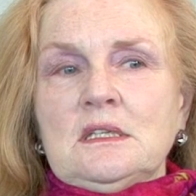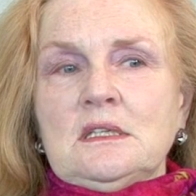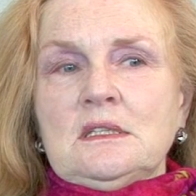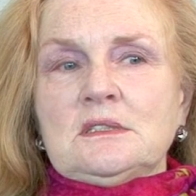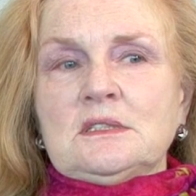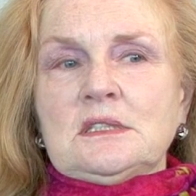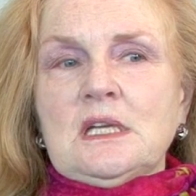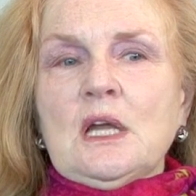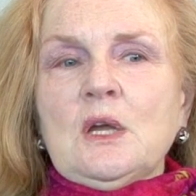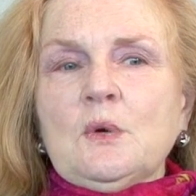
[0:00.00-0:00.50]

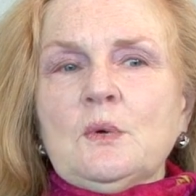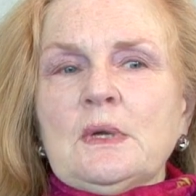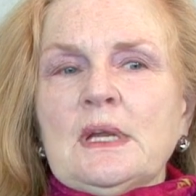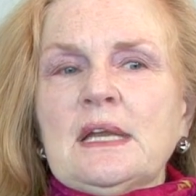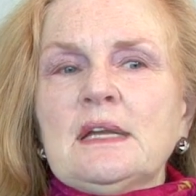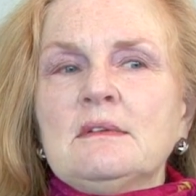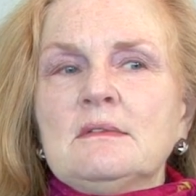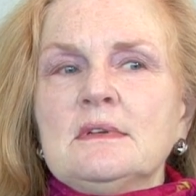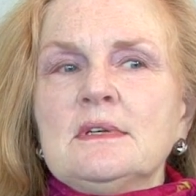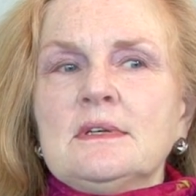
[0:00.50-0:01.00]
So
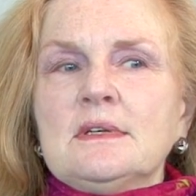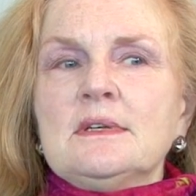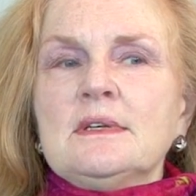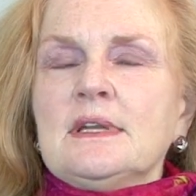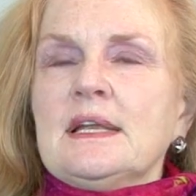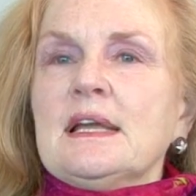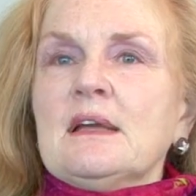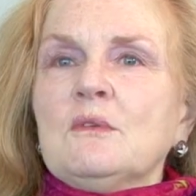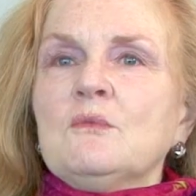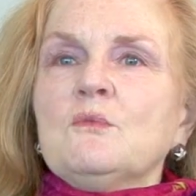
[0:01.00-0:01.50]

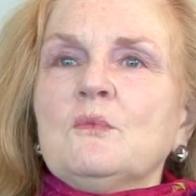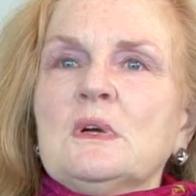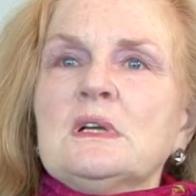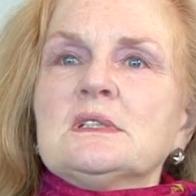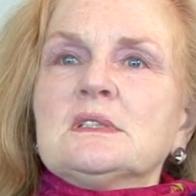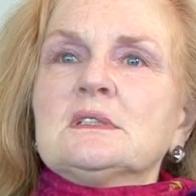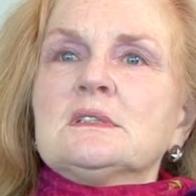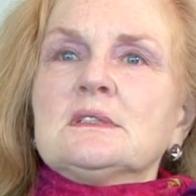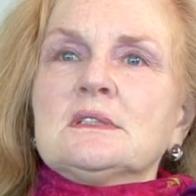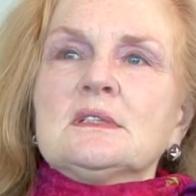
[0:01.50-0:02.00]
it
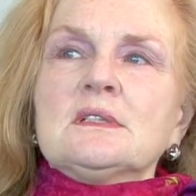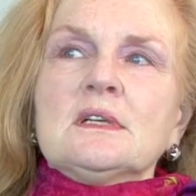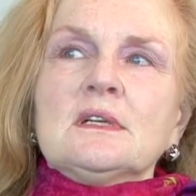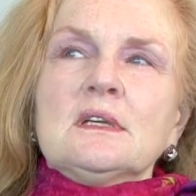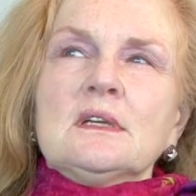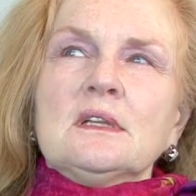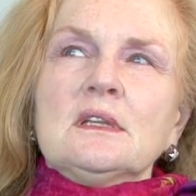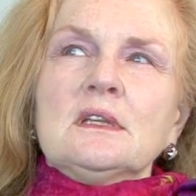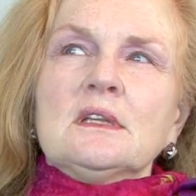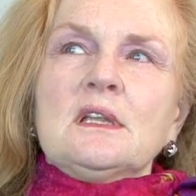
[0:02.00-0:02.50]
was,
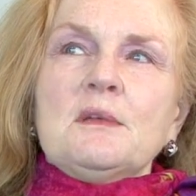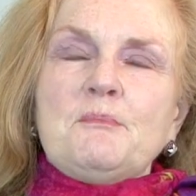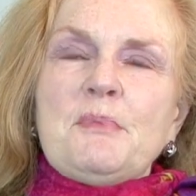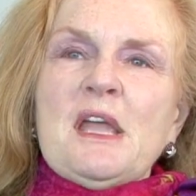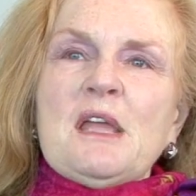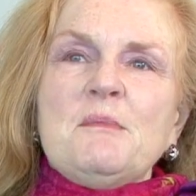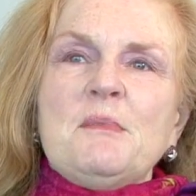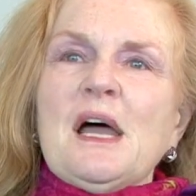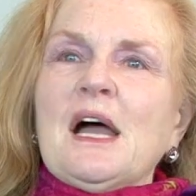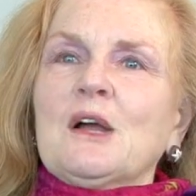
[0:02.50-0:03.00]
the
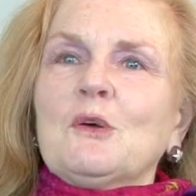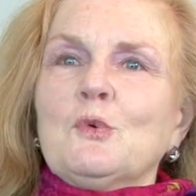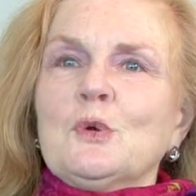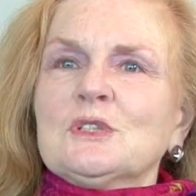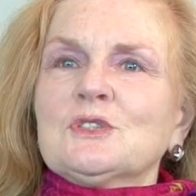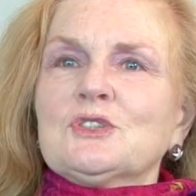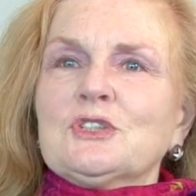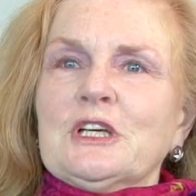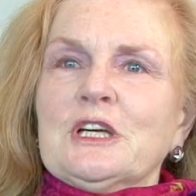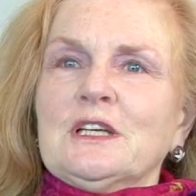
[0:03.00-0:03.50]
payback
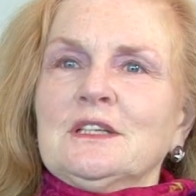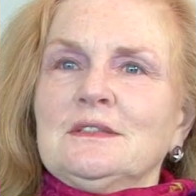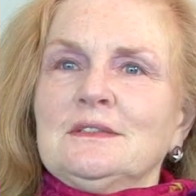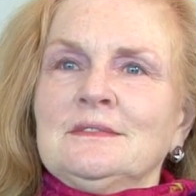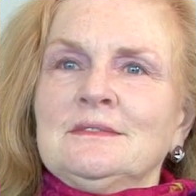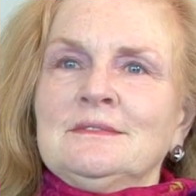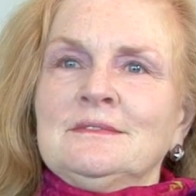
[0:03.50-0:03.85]
was good.